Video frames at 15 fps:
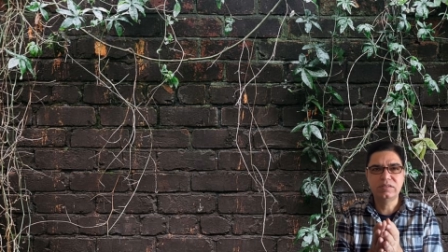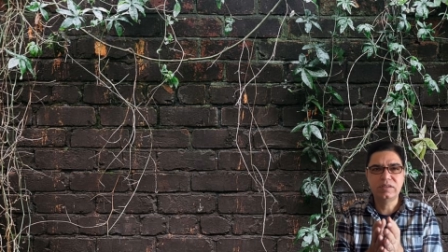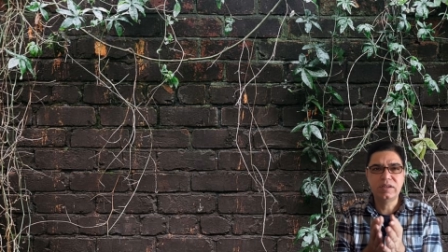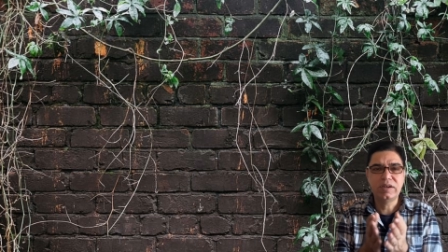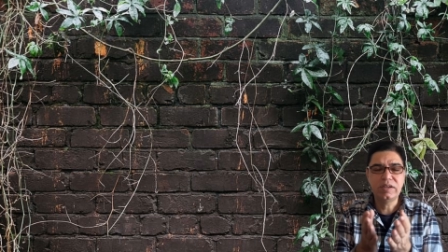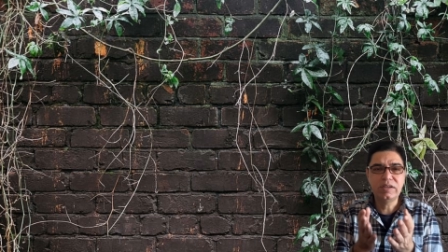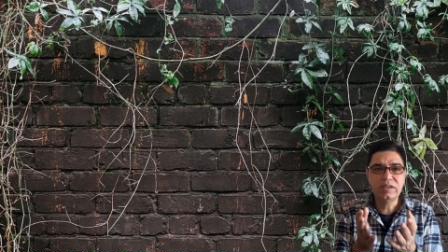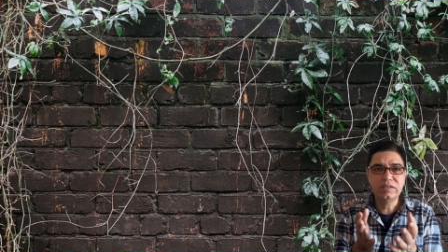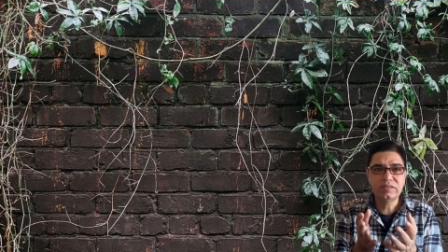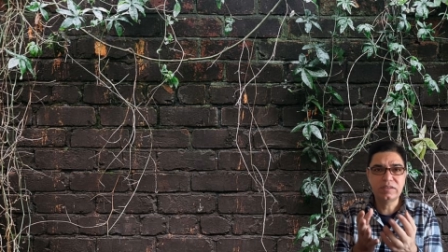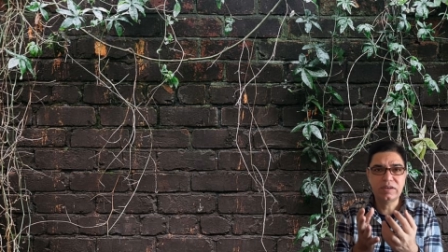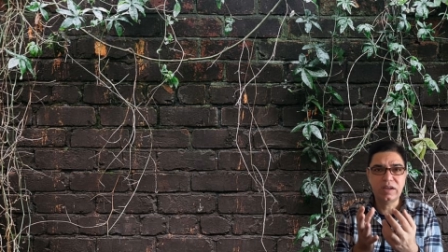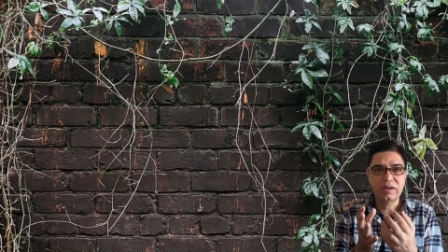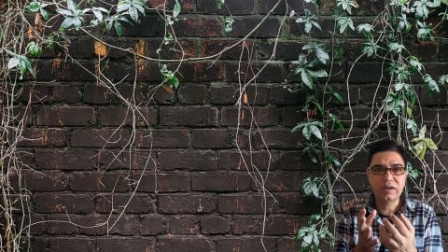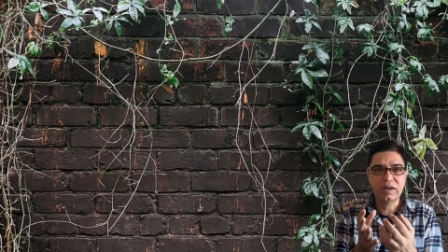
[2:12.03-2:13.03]
there is
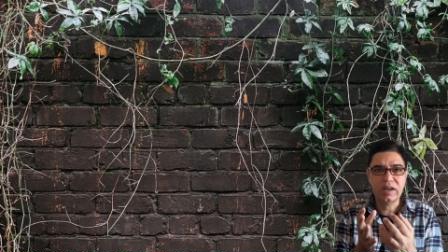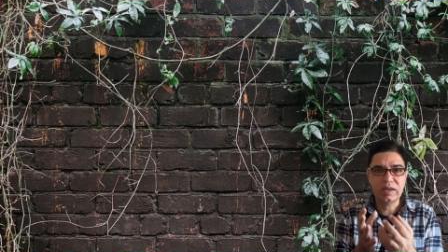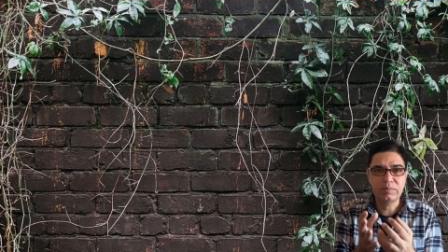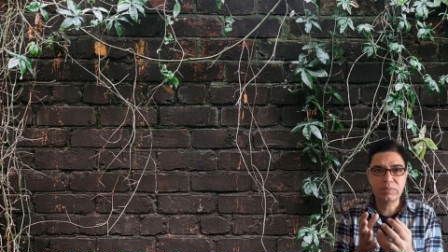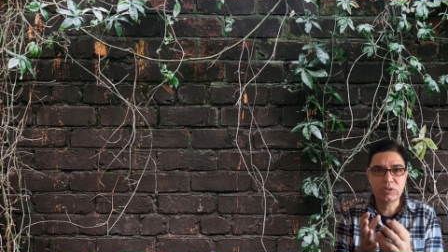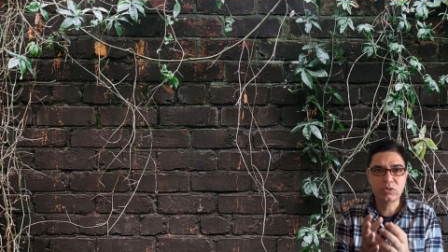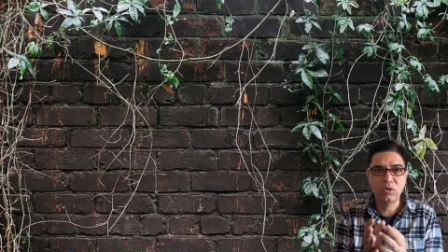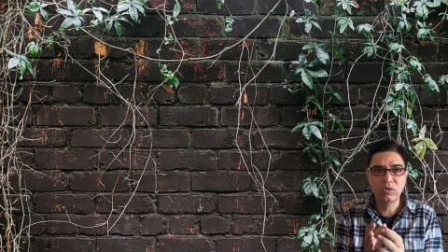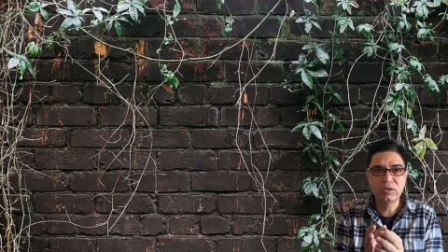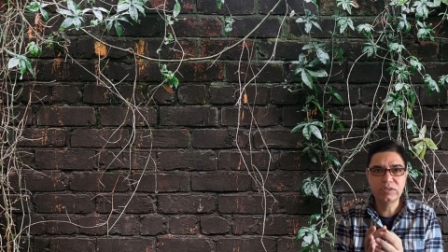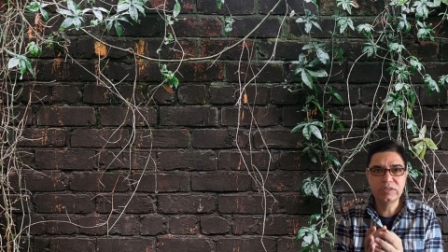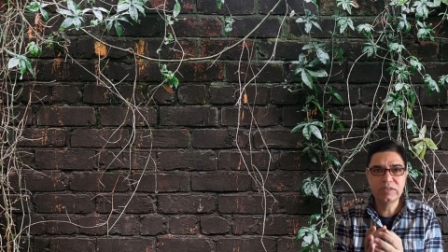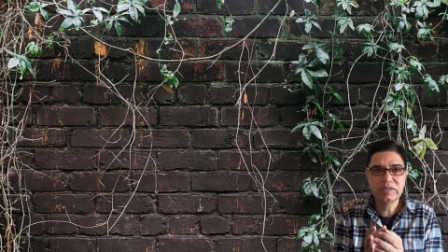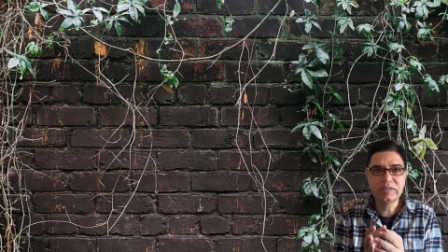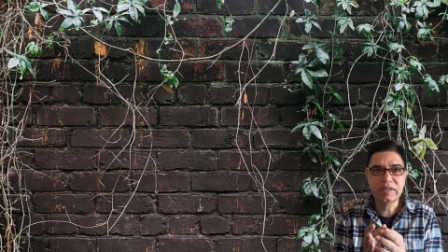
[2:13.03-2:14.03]
an underlying
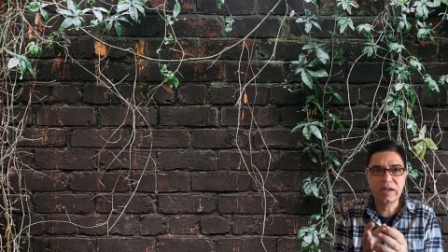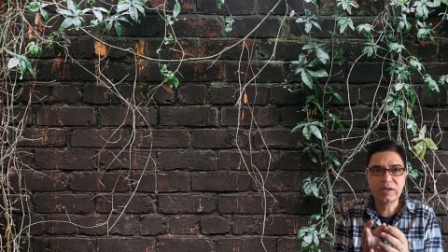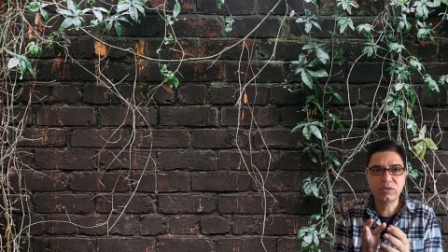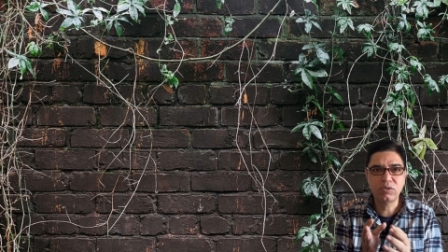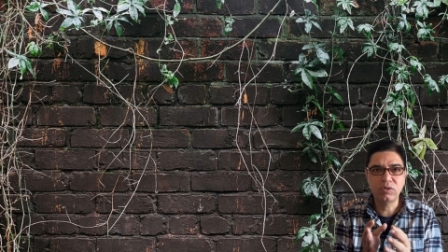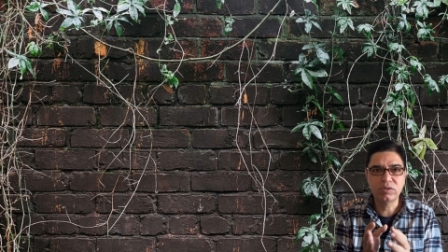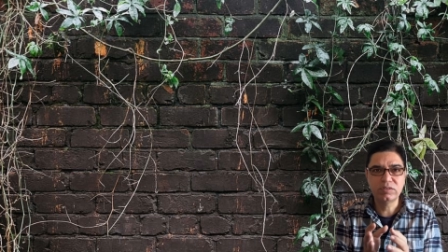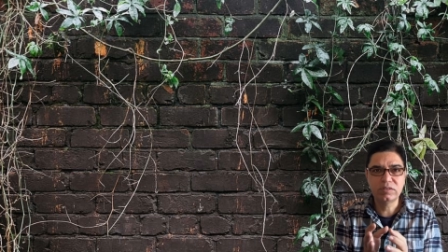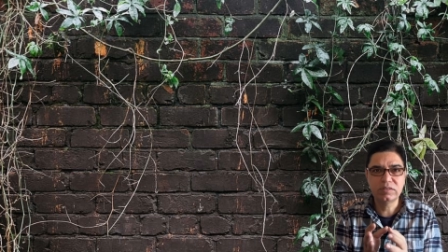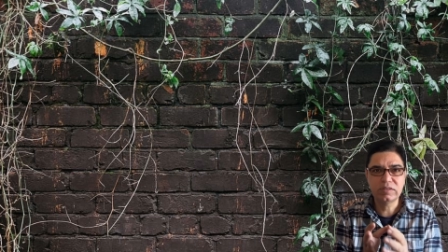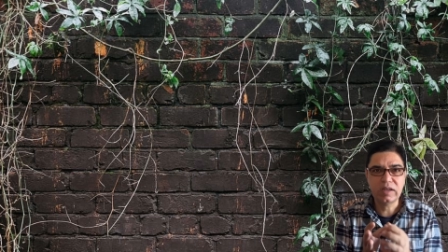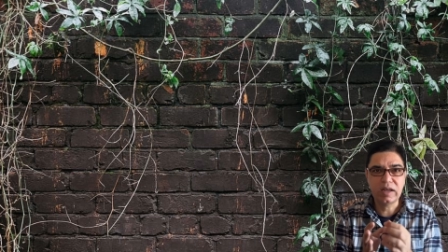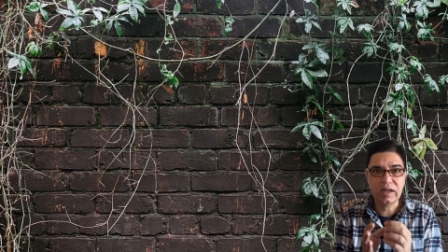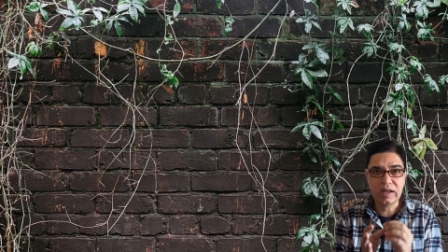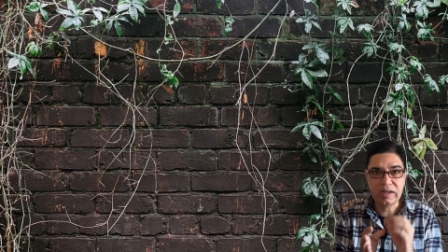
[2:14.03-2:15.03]
pathology that causes
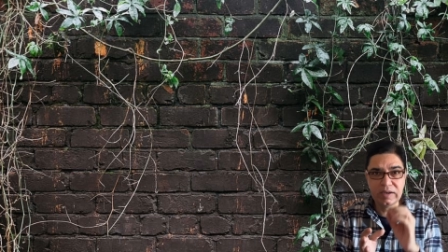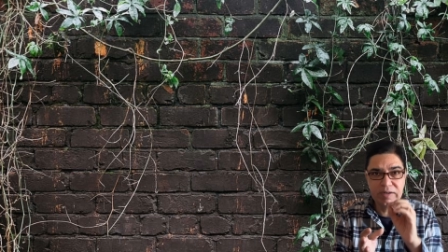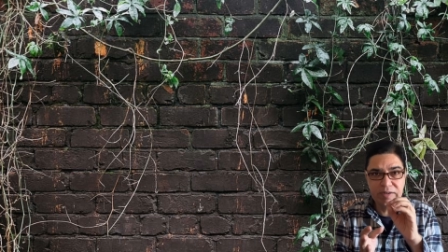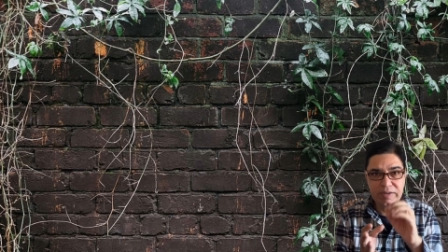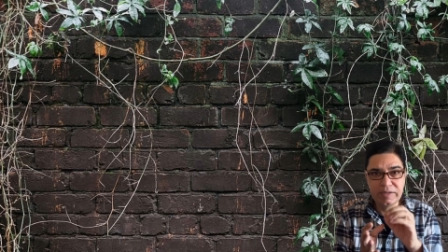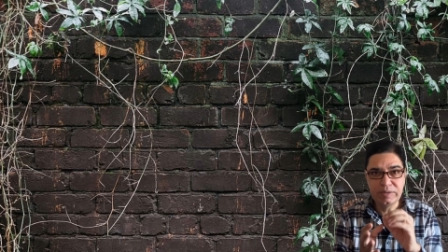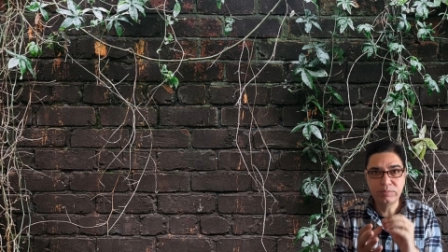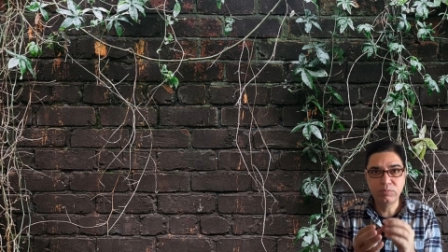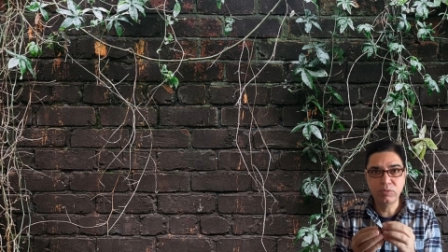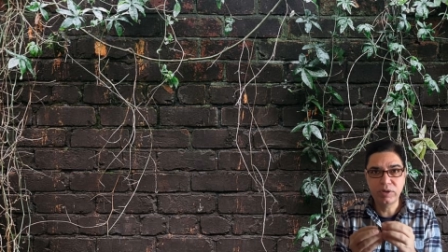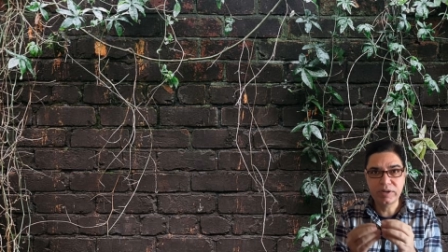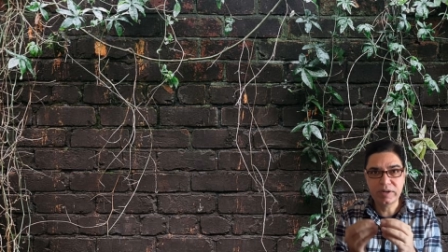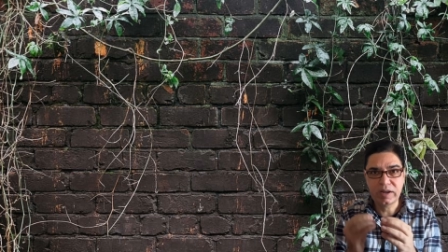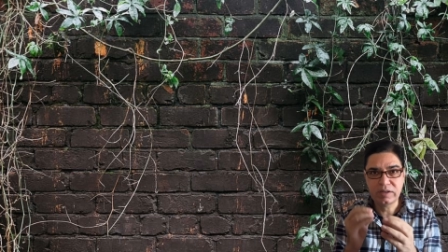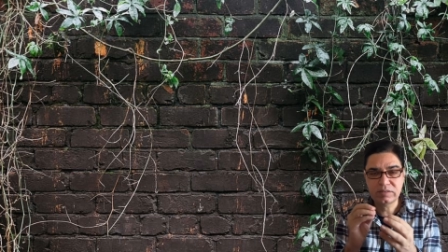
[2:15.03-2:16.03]
a lead
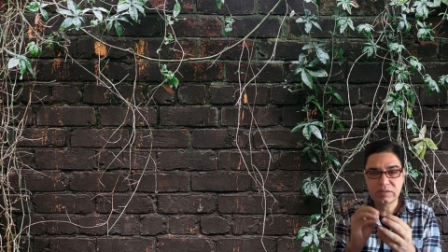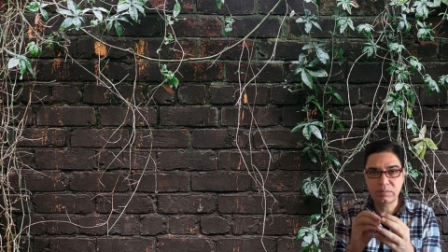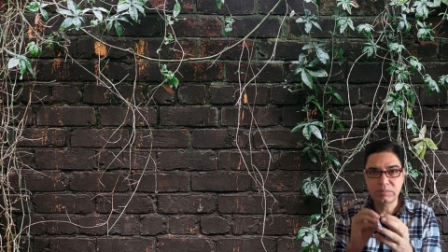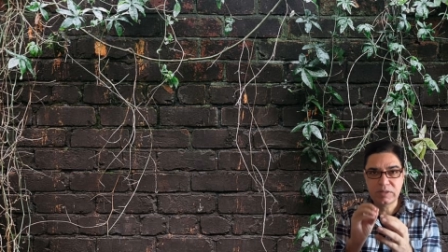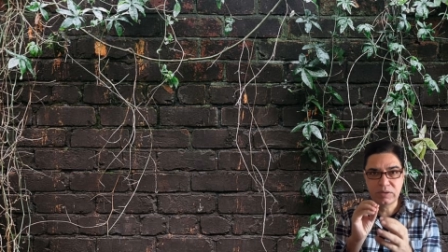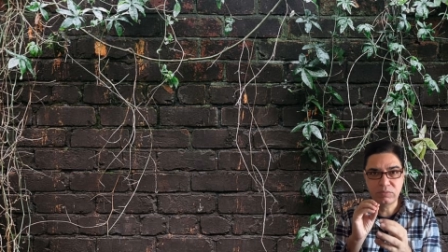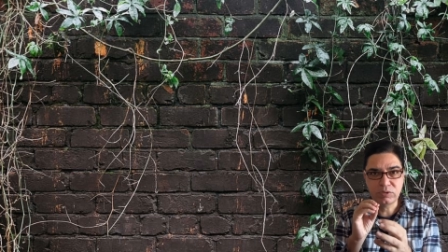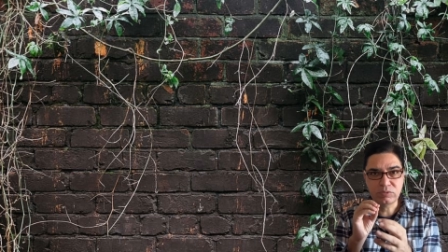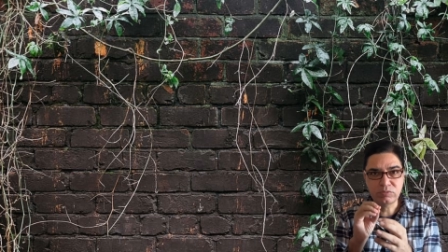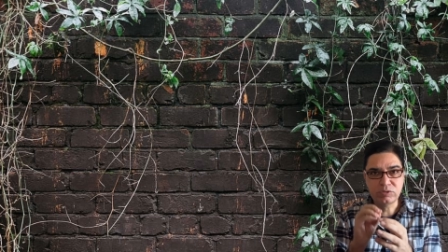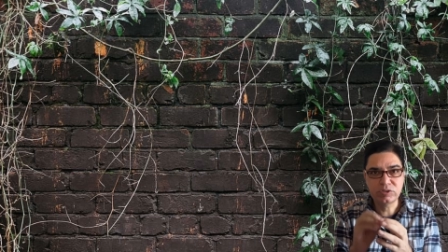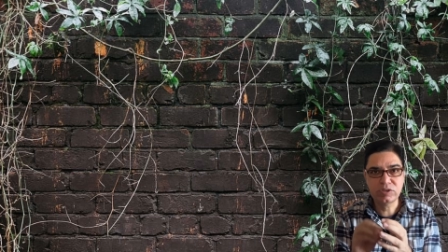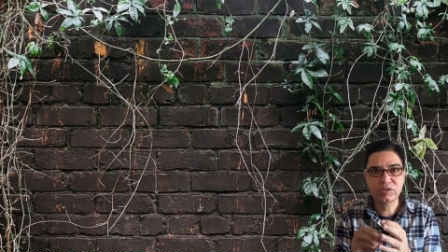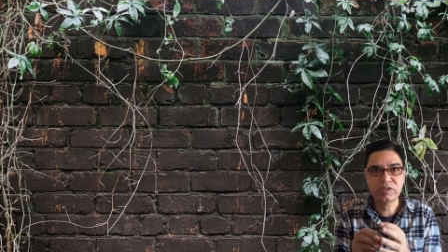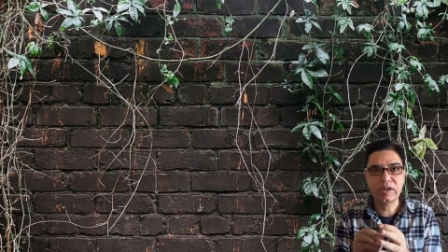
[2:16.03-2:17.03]
point, like something which would
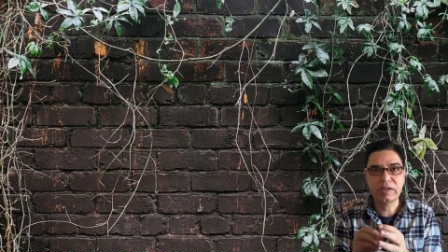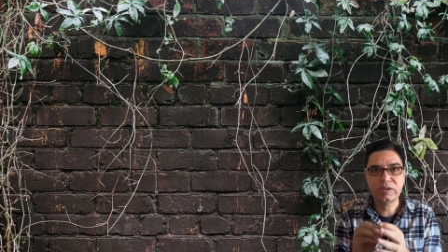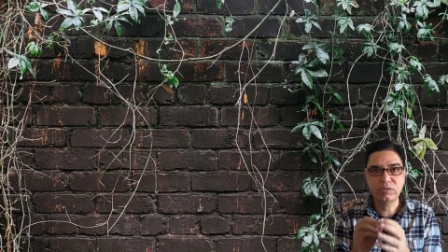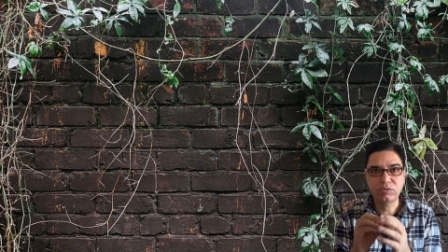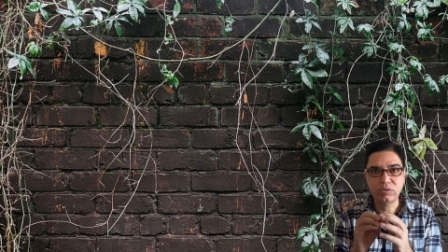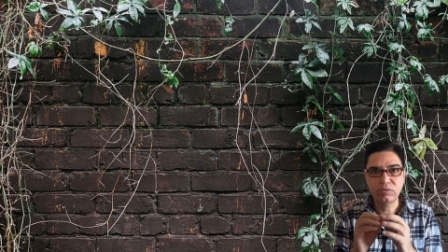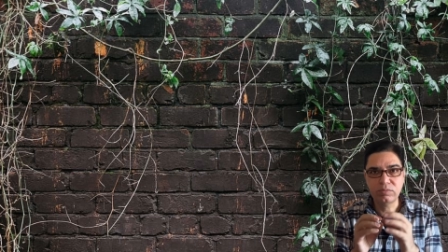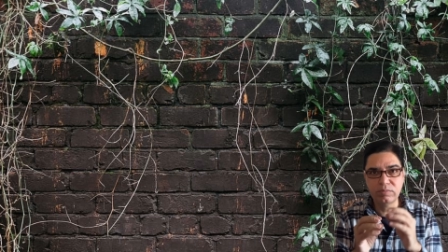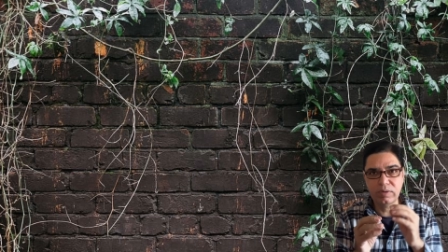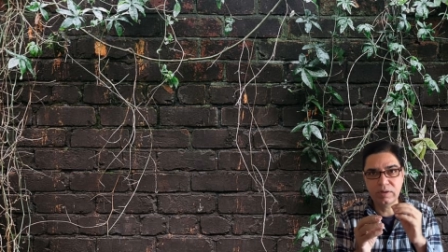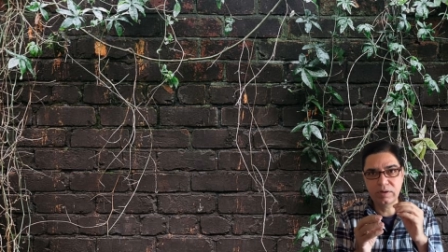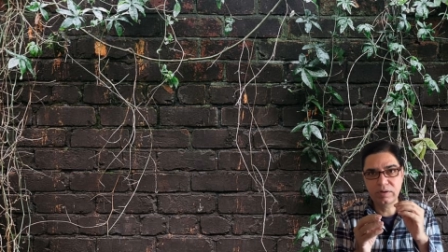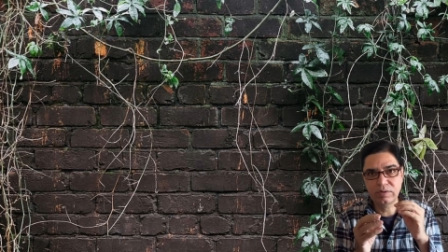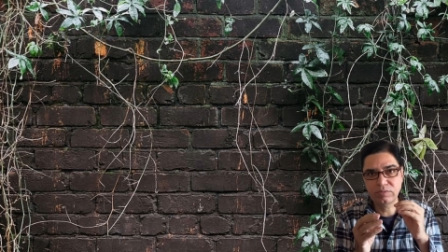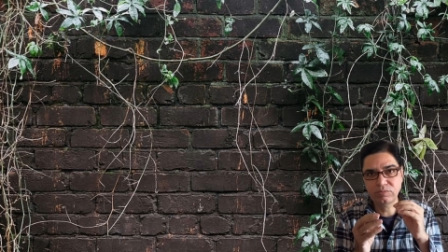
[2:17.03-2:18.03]
just like, you
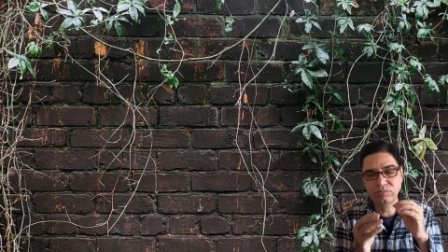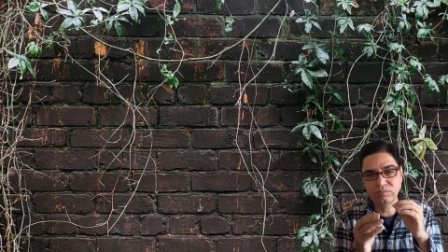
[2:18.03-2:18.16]
know,